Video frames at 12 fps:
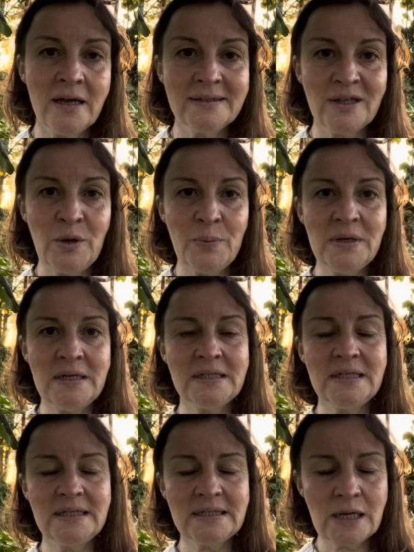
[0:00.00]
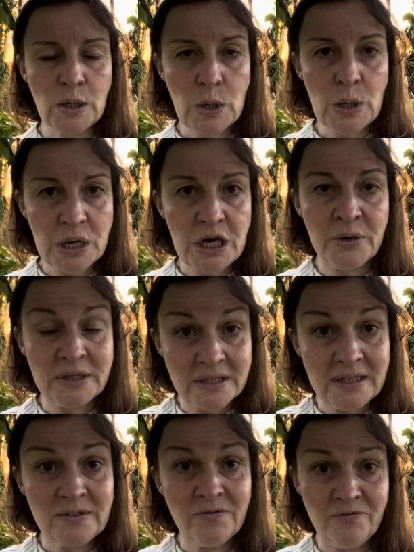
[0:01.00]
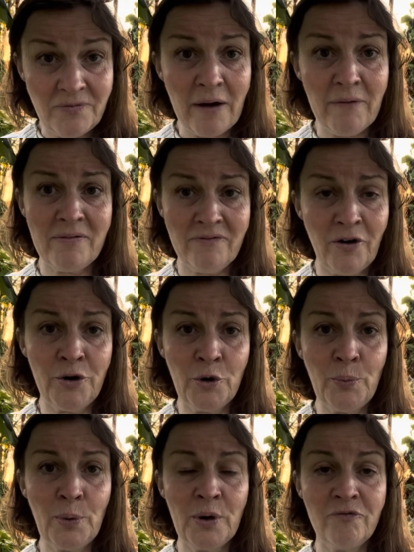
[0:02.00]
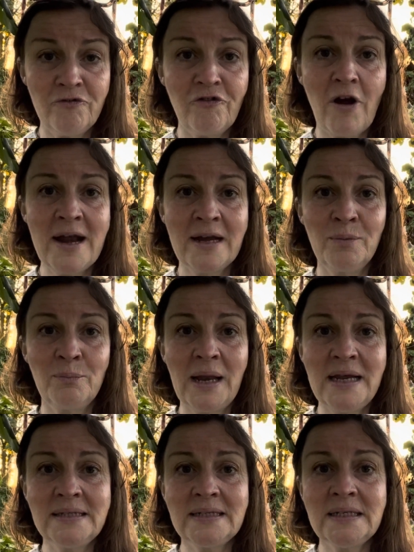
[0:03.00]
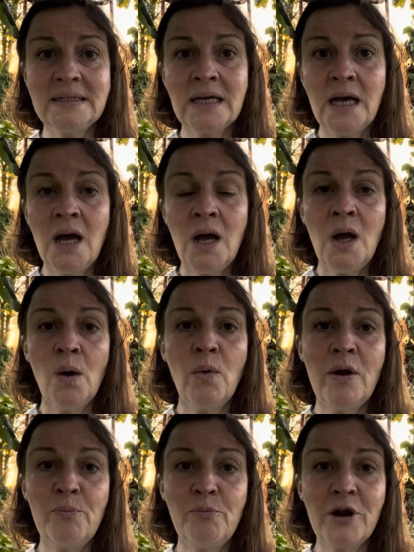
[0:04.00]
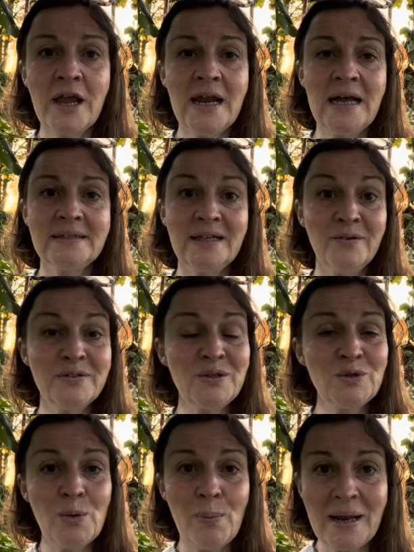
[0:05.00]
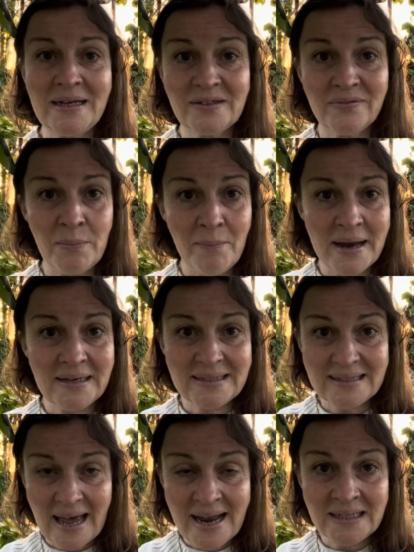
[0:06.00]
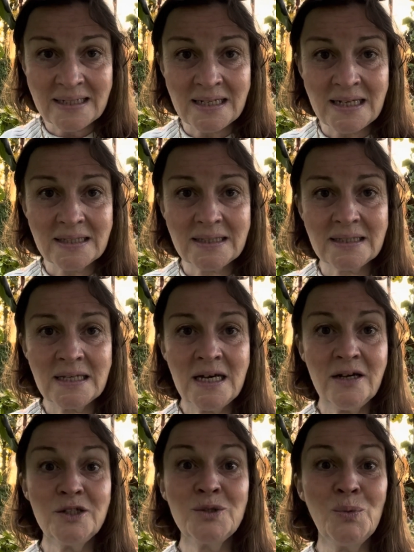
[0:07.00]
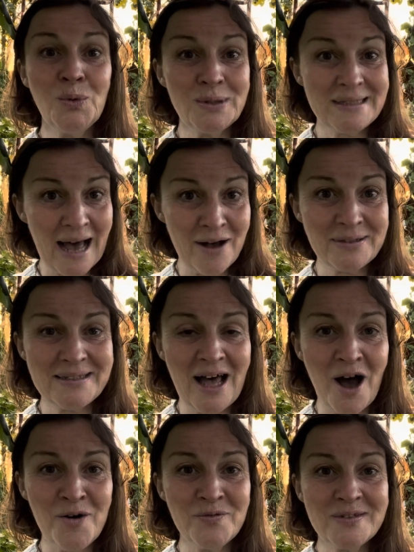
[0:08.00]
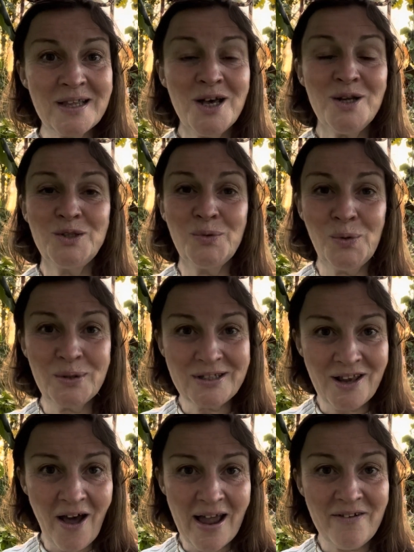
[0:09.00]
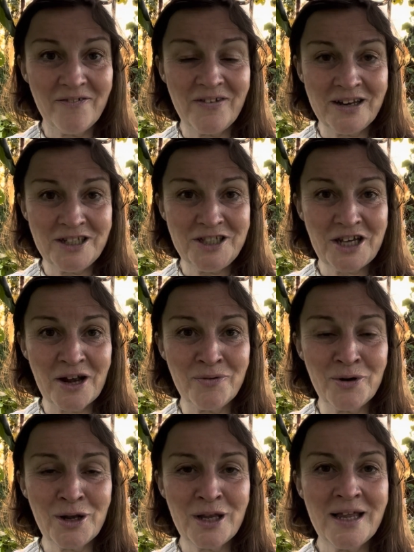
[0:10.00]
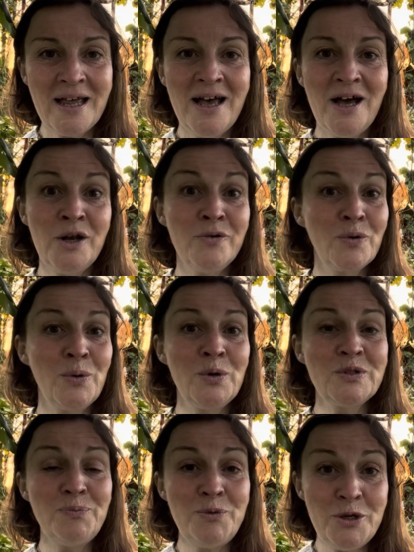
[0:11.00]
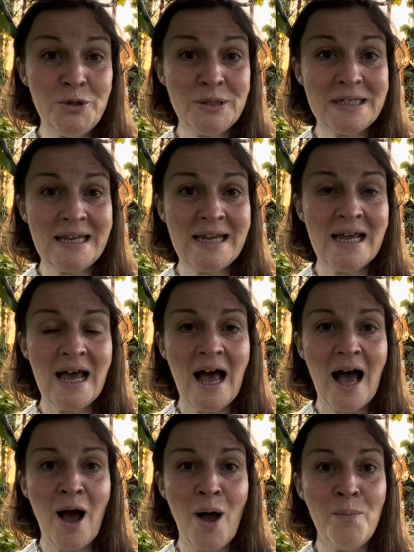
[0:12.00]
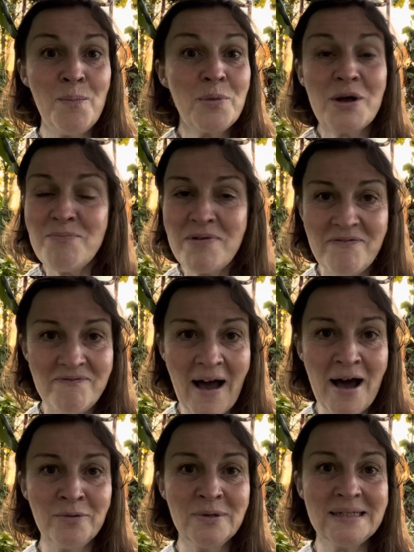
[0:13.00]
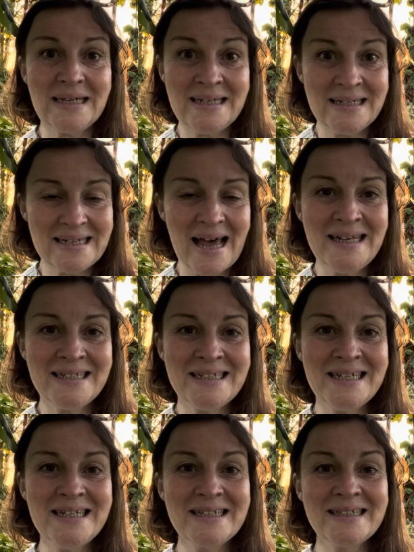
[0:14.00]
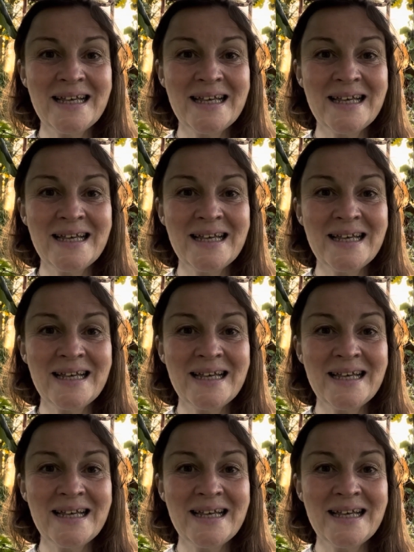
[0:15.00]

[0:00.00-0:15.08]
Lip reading: us open into this, into these very vulnerable and frightening places, we're bringing ourselves into a place of immense tenderness towards ourselves, towards life in general, and of course beauty can be found in tenderness.